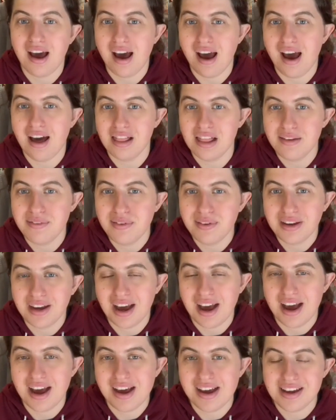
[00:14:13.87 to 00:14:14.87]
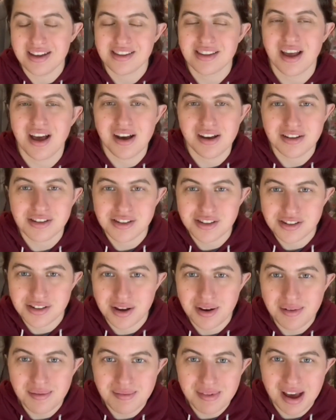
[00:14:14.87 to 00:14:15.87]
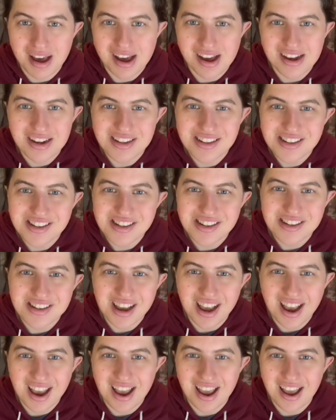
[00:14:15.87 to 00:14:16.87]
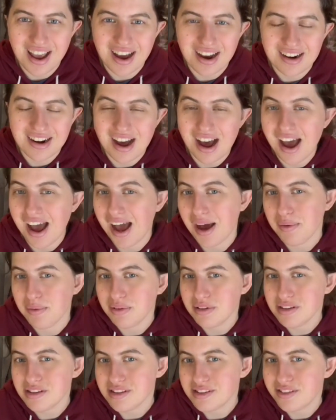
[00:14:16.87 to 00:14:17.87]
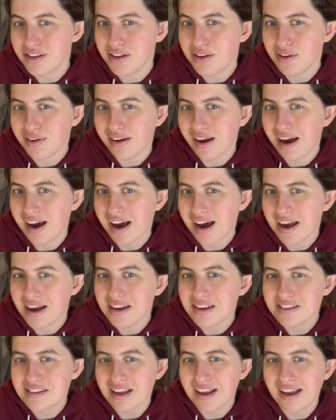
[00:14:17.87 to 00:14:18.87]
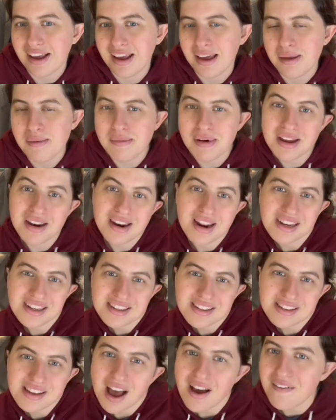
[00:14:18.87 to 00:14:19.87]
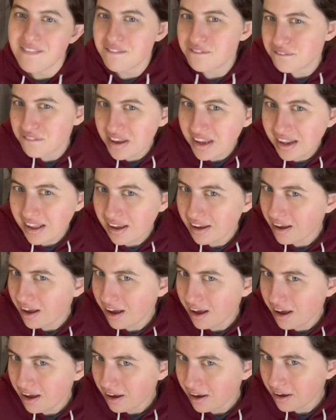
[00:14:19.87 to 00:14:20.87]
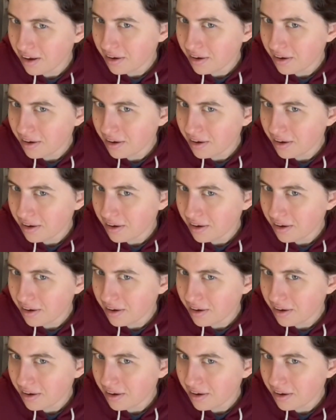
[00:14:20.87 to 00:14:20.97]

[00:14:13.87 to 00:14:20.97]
I love you guys all so much and I will see you guys in my next video.